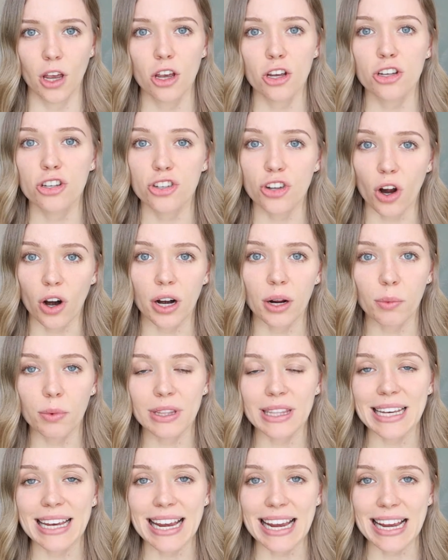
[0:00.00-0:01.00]
Starting
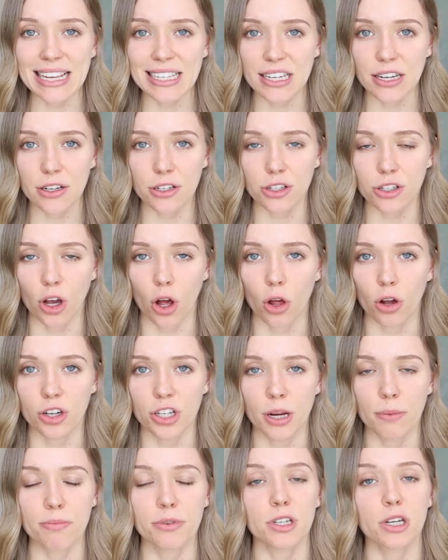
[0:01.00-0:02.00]
with the easiest
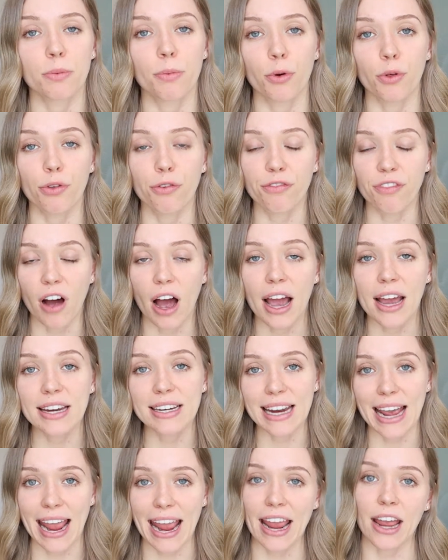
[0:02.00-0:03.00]
scholarships to both
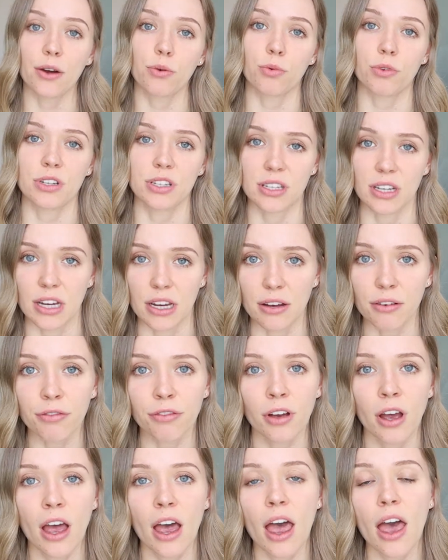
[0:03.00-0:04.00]
find and receive,
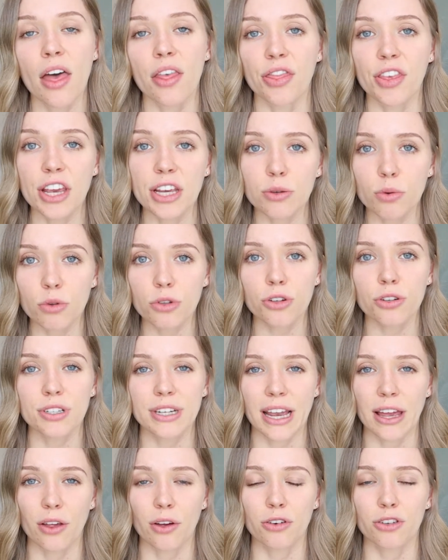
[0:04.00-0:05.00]
these ones are
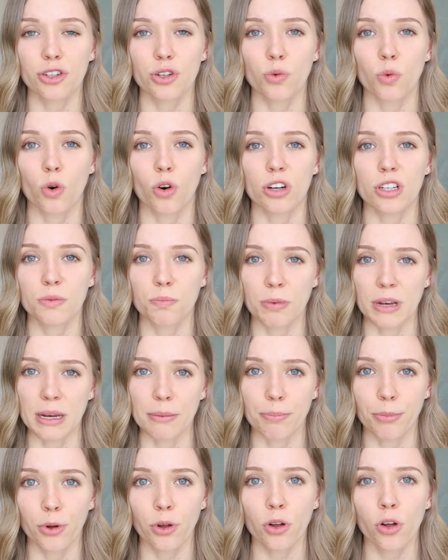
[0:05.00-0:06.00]
tailored towards
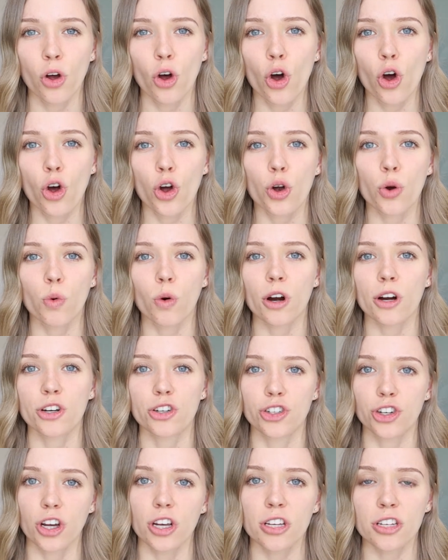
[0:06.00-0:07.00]
people who are
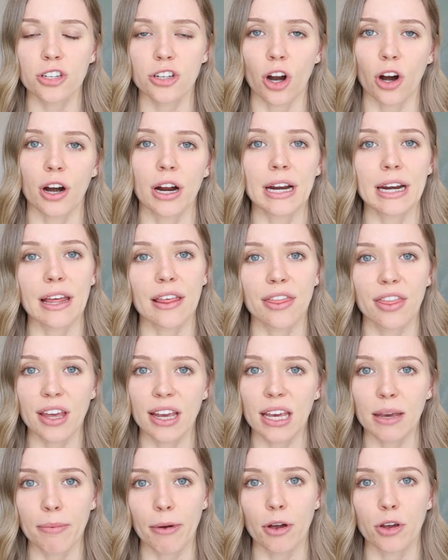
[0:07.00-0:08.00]
just starting to
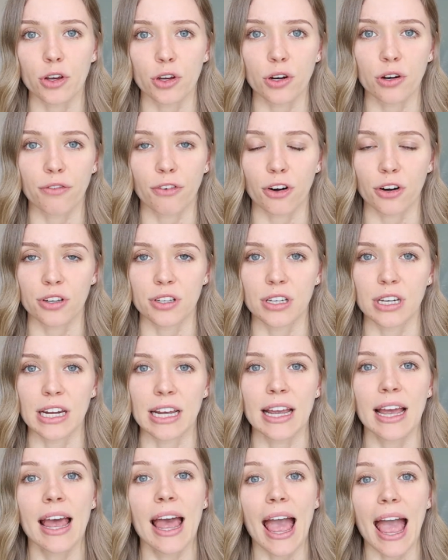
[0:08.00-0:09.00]
think about
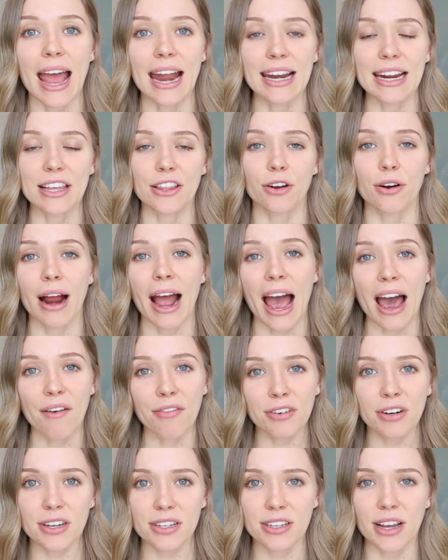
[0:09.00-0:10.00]
university and either
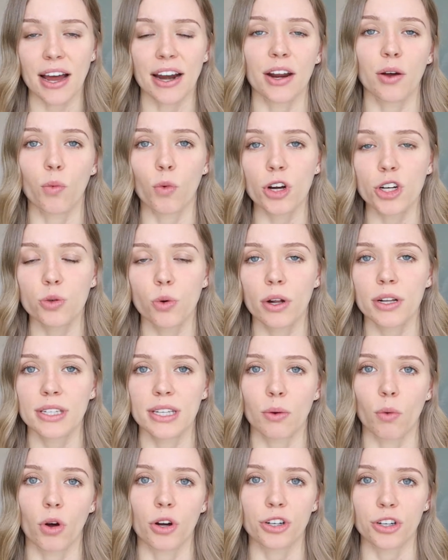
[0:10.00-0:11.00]
haven't decided which ones
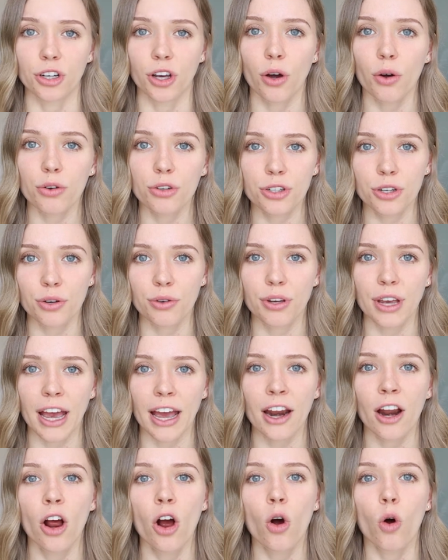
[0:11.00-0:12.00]
they want to go to
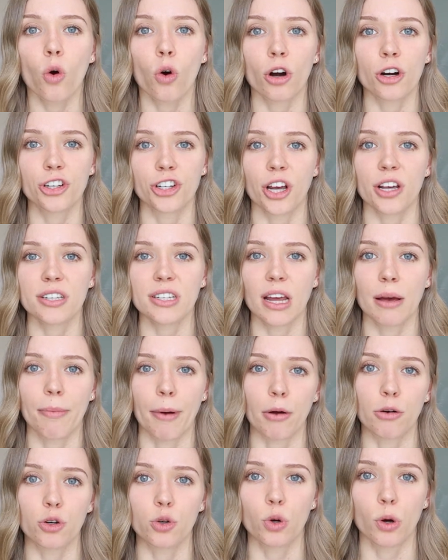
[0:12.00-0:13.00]
yet or are just
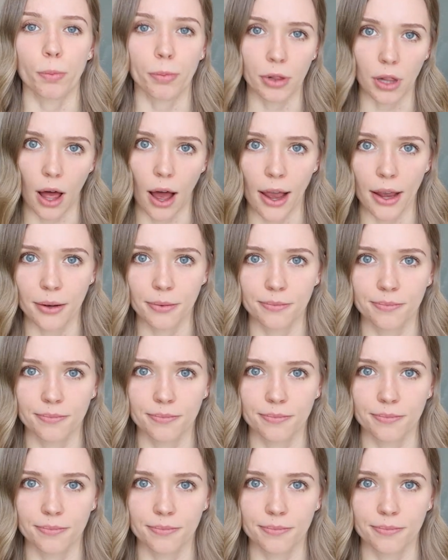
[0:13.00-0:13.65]
about to apply.